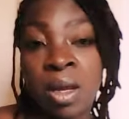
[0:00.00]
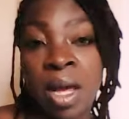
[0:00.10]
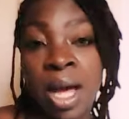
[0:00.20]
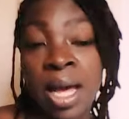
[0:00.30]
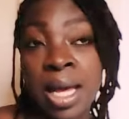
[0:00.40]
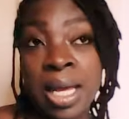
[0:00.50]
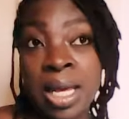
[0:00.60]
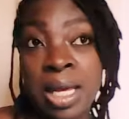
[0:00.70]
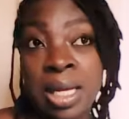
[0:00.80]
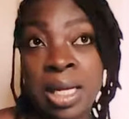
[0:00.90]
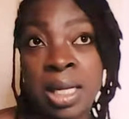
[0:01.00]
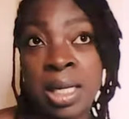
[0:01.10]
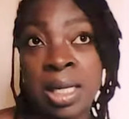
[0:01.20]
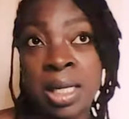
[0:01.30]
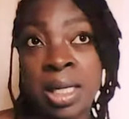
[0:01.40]
I
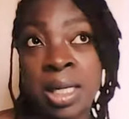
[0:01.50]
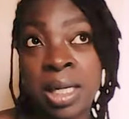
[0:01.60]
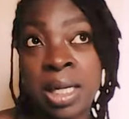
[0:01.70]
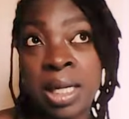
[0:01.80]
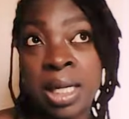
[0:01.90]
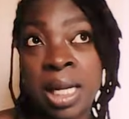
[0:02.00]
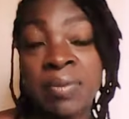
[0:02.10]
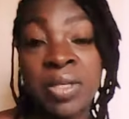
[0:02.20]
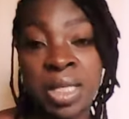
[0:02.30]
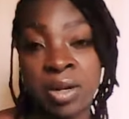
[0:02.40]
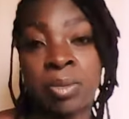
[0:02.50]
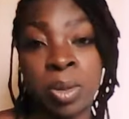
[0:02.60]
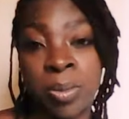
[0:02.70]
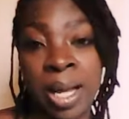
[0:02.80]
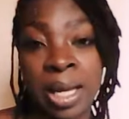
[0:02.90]
have a terrible
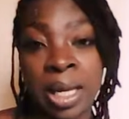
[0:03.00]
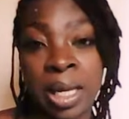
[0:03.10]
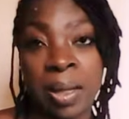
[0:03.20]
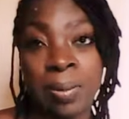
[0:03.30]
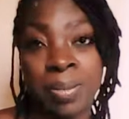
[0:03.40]
backache.